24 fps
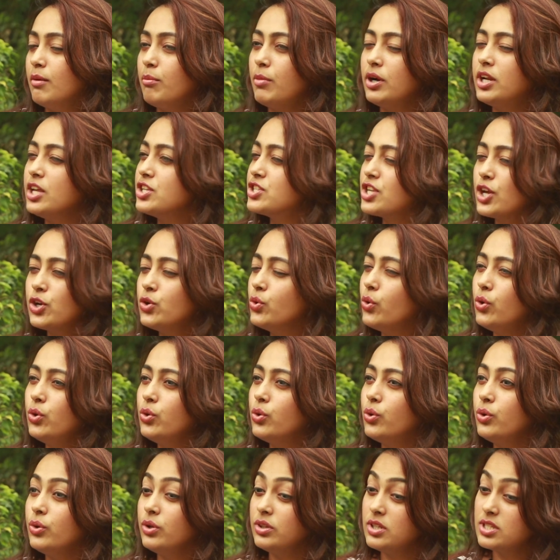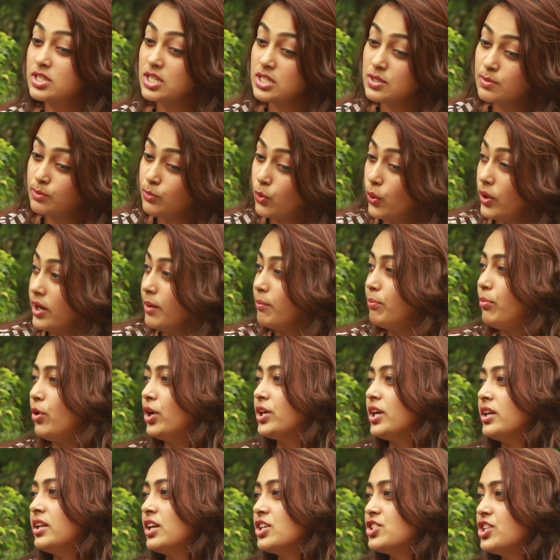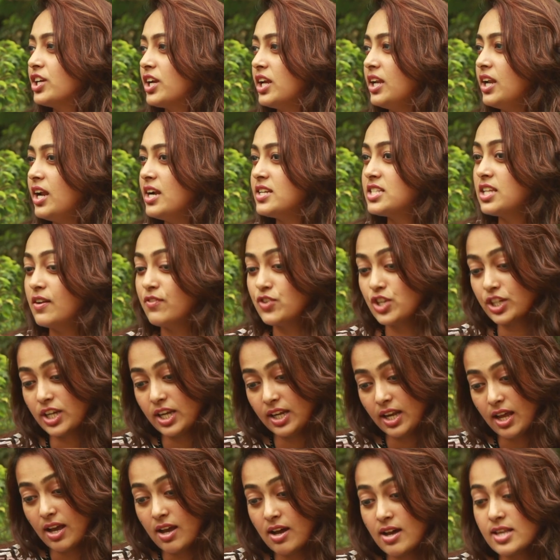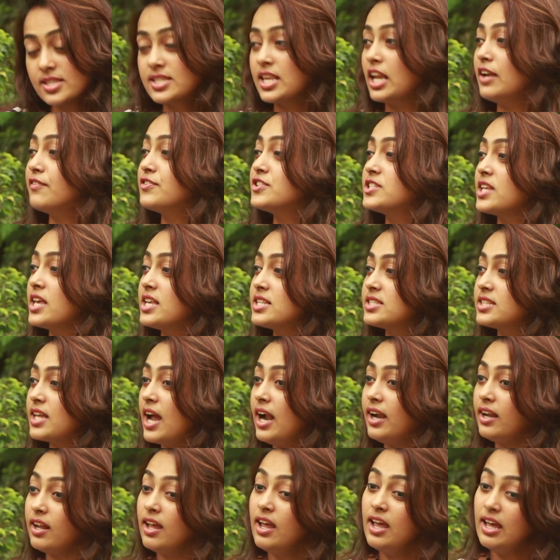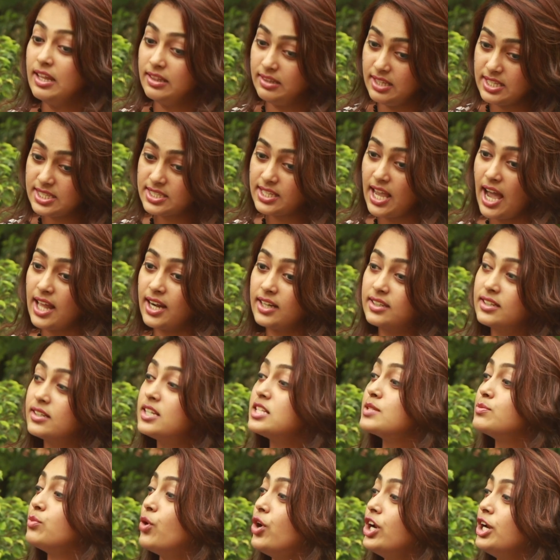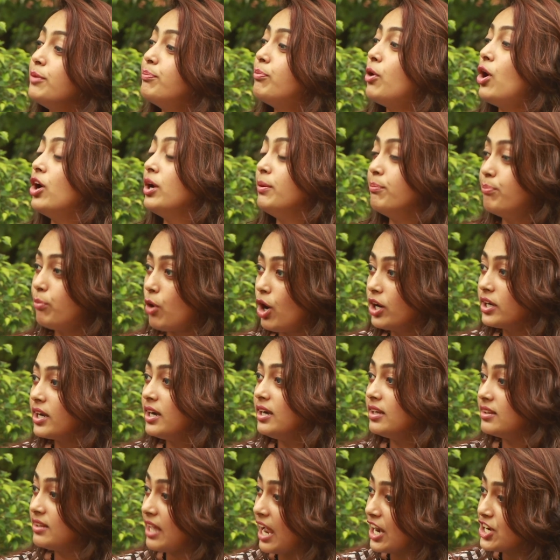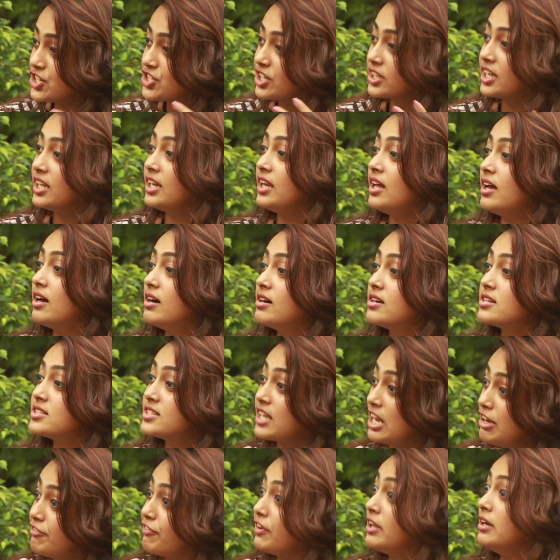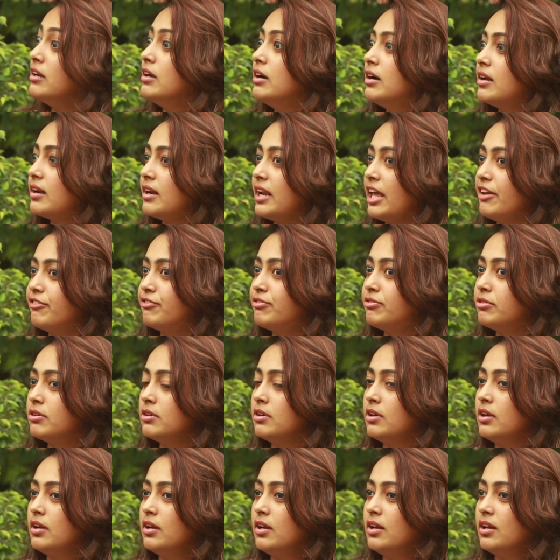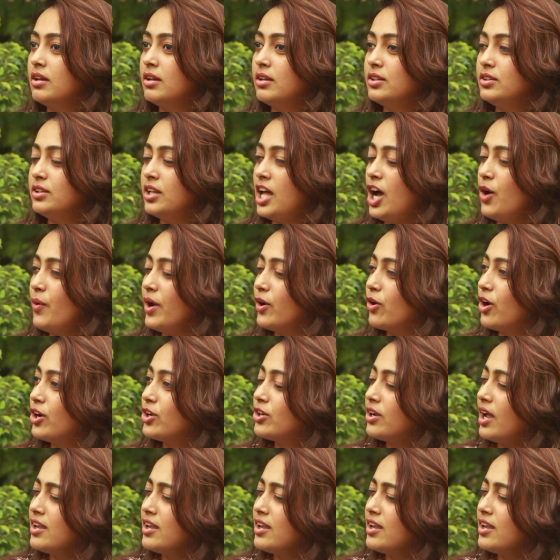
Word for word: but he said, no, no, this is more important than Shakila itself. Shakila herself says that this character is more important than Shakila herself in her life. Now I got it.